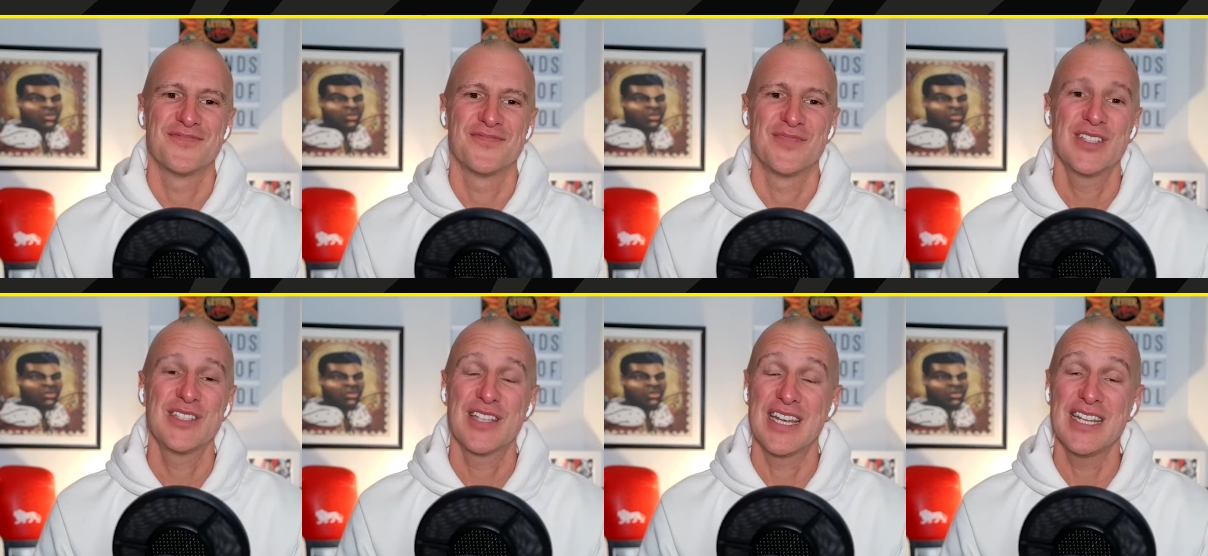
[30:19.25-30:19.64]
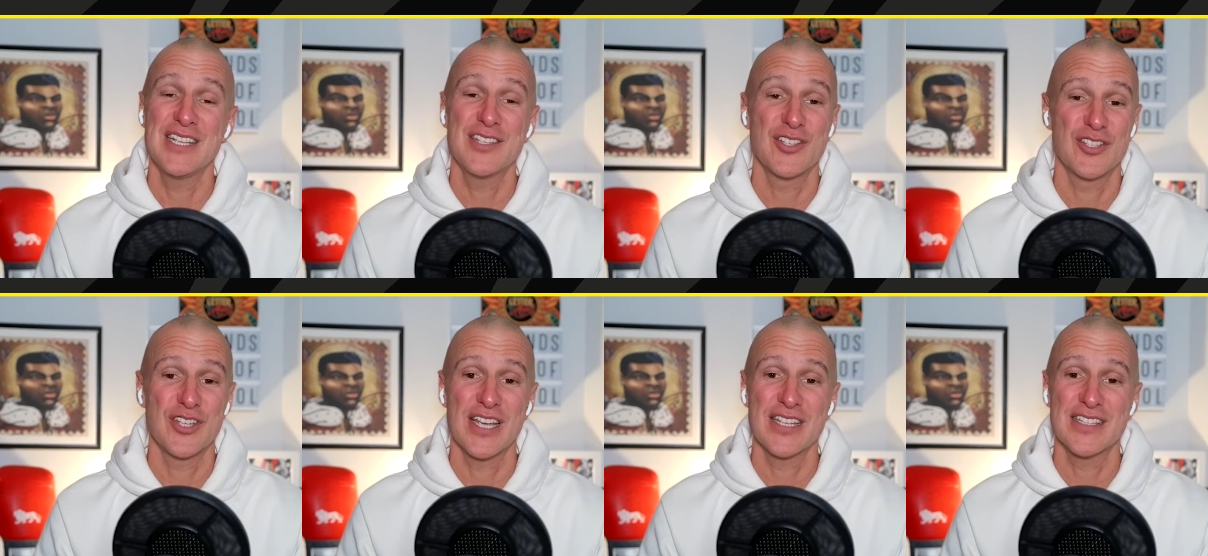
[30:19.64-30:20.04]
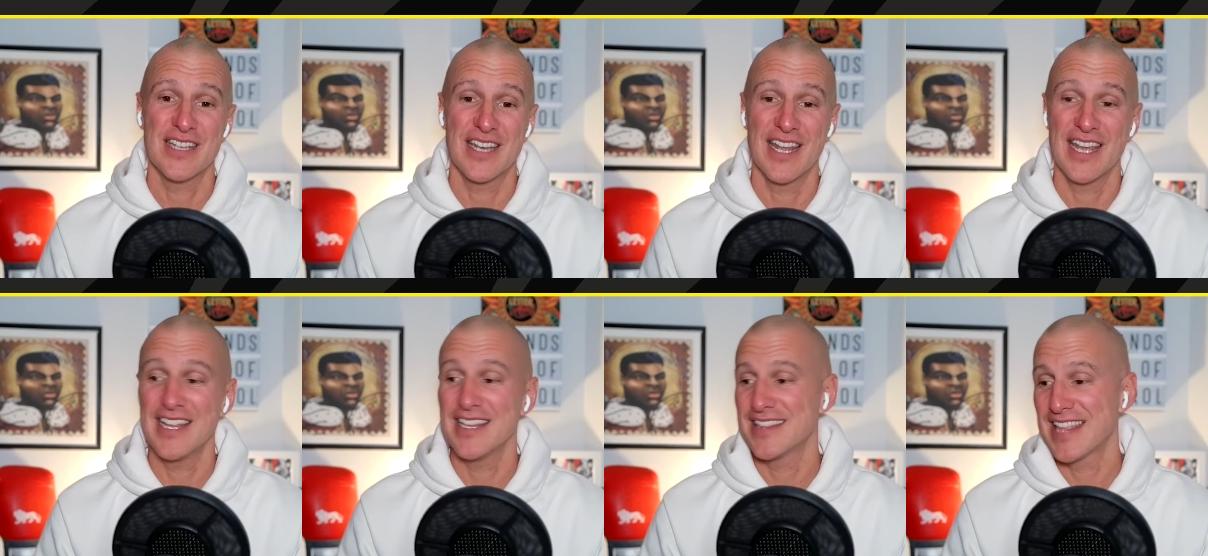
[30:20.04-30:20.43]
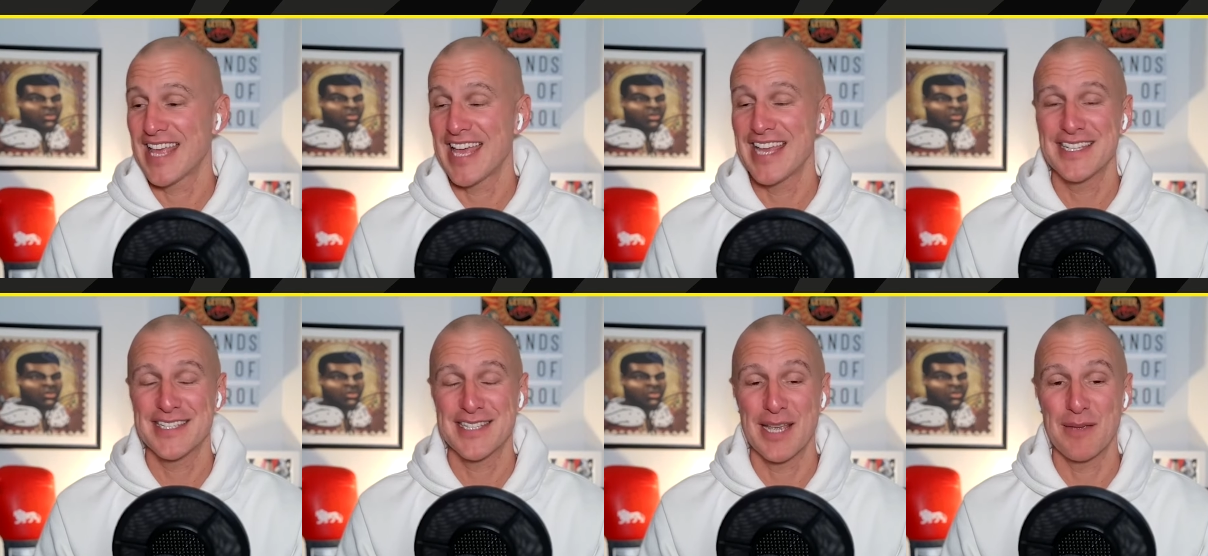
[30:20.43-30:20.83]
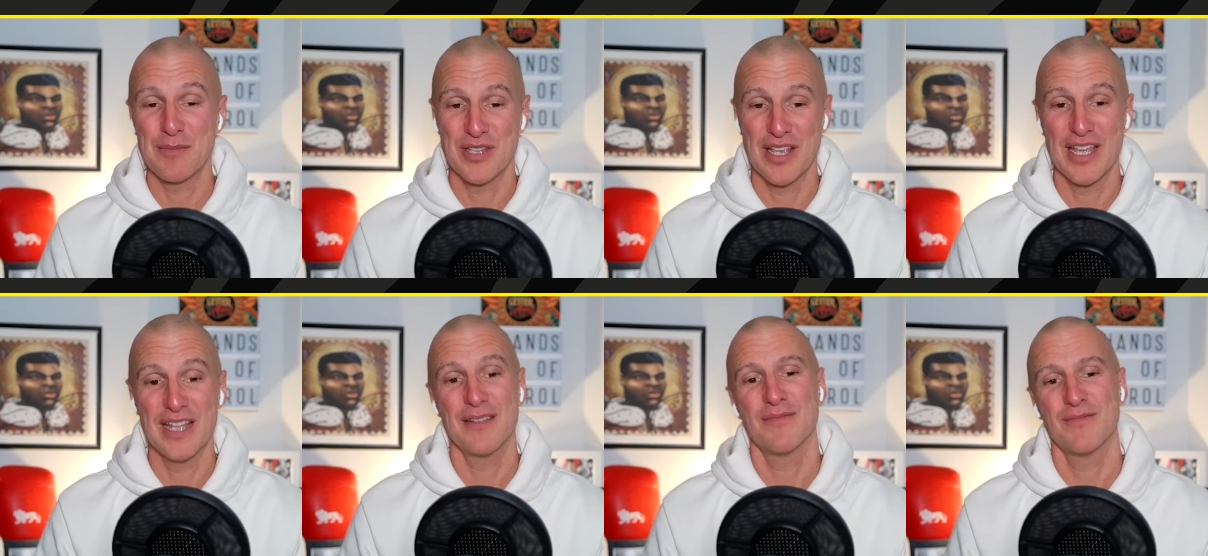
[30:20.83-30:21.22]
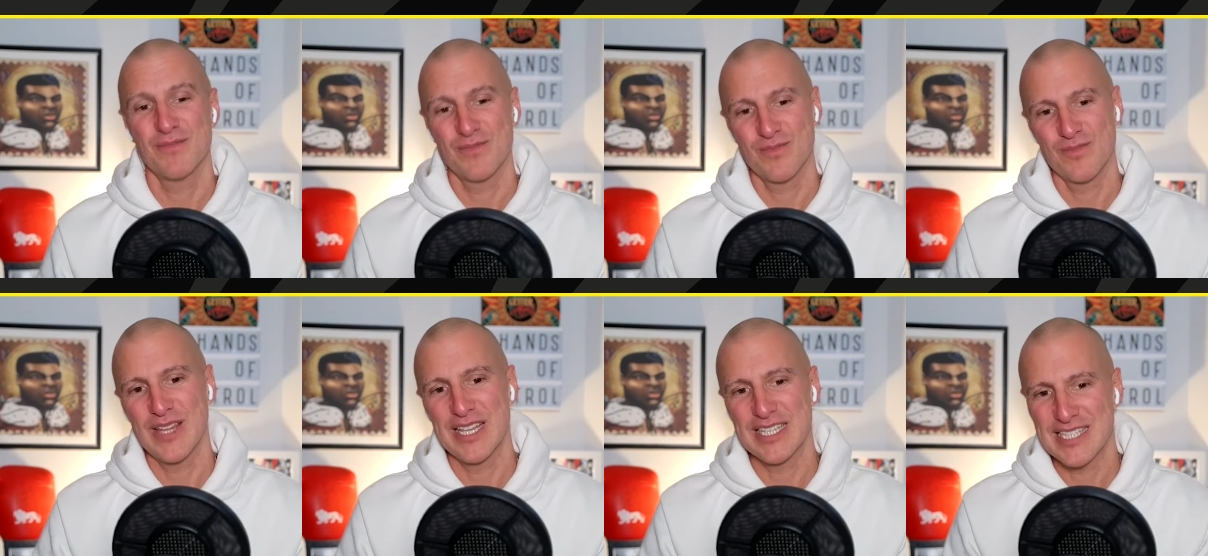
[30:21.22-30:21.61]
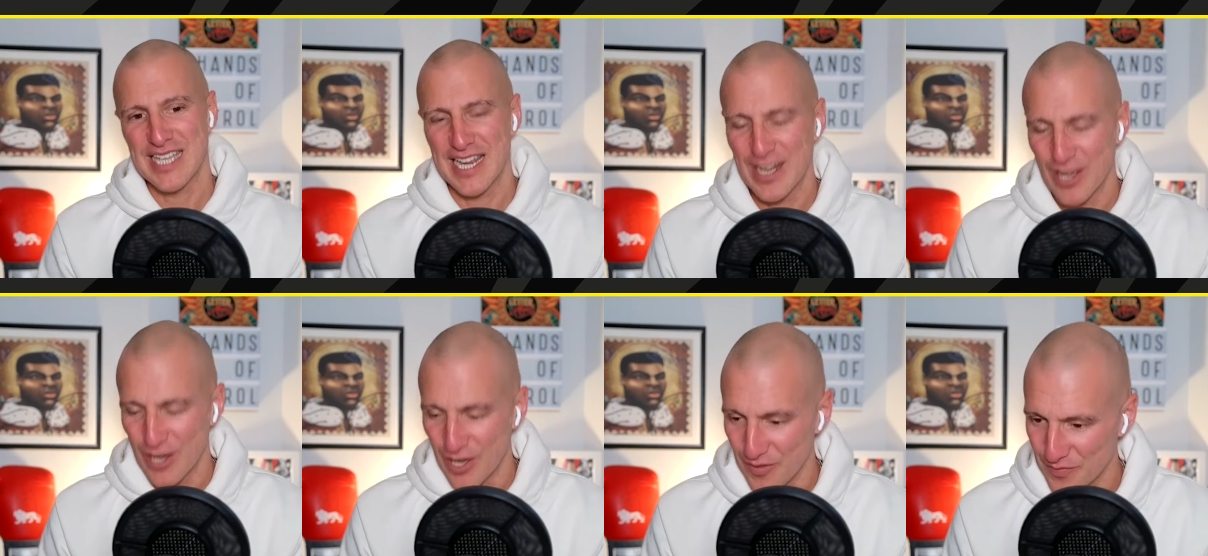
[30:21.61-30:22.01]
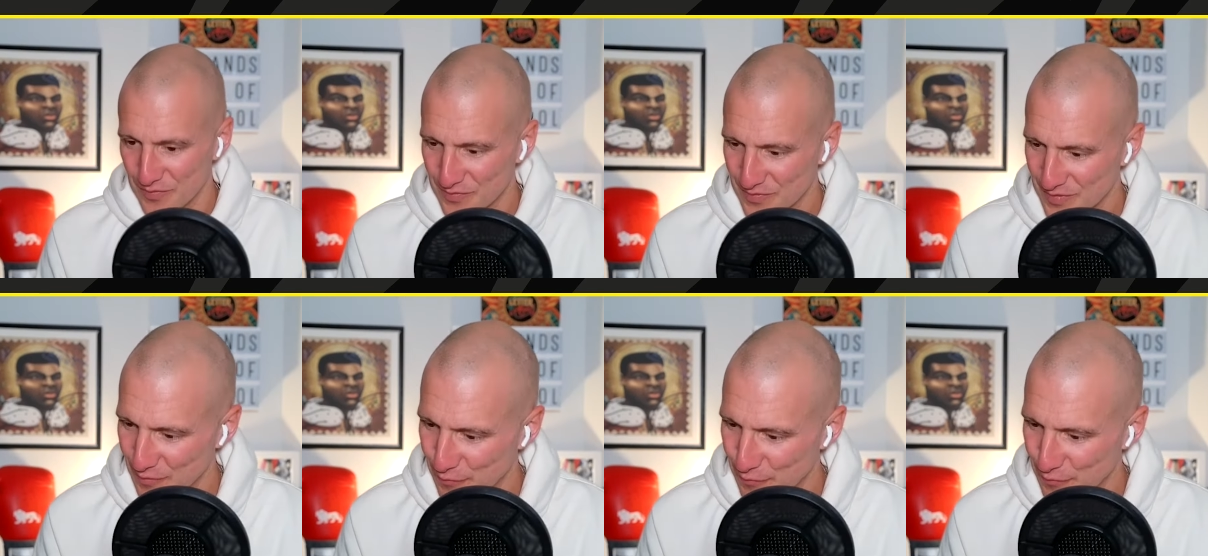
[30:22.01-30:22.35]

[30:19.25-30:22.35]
Speaker 1: Listen, he suggested it. Dana seems in. Let's get it on. The